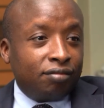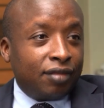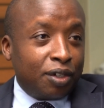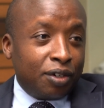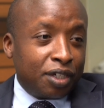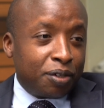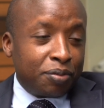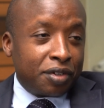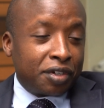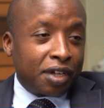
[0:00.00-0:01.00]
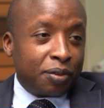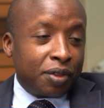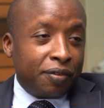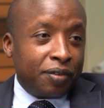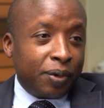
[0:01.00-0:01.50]
they don't need to be shared with
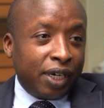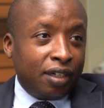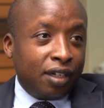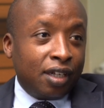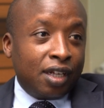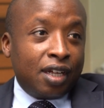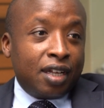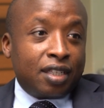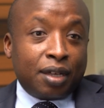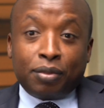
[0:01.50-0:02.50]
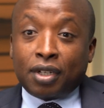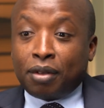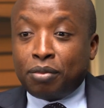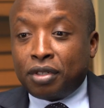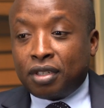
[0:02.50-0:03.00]
everyone.
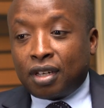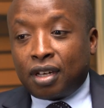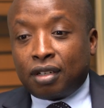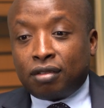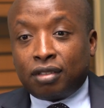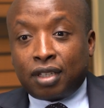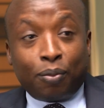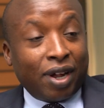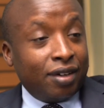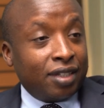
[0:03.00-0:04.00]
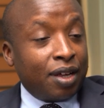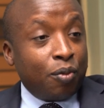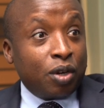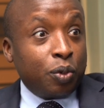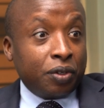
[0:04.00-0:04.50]
Sometimes
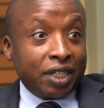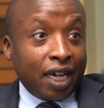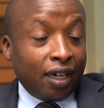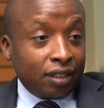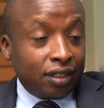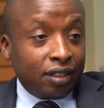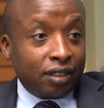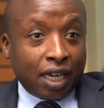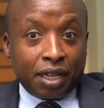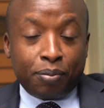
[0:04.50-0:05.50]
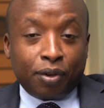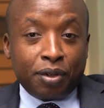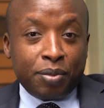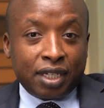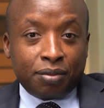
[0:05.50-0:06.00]
someone will react, an employee
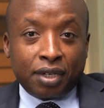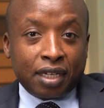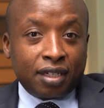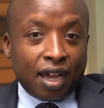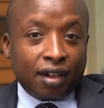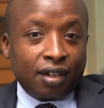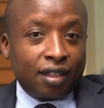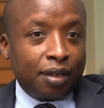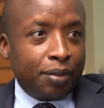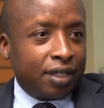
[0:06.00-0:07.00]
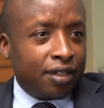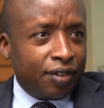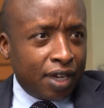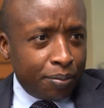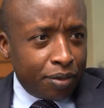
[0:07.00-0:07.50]
might get angry, they might
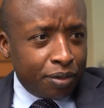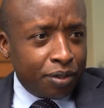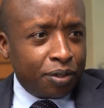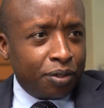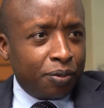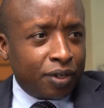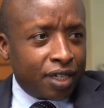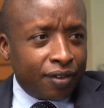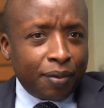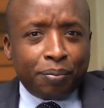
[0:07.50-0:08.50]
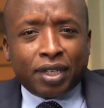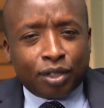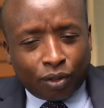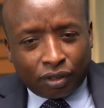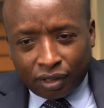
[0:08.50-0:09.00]
even abuse you, whatever,
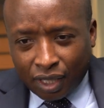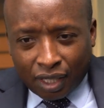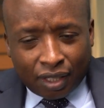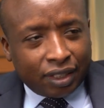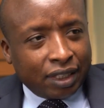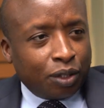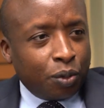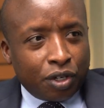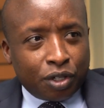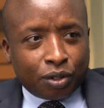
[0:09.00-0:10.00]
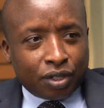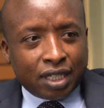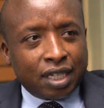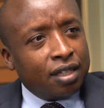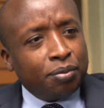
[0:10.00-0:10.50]
based on situations. It
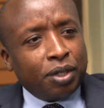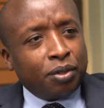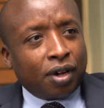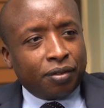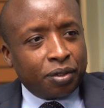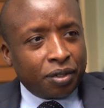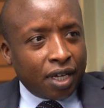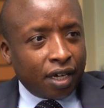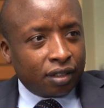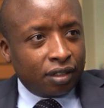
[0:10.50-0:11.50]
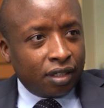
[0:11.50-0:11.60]
doesn't mean you have to react.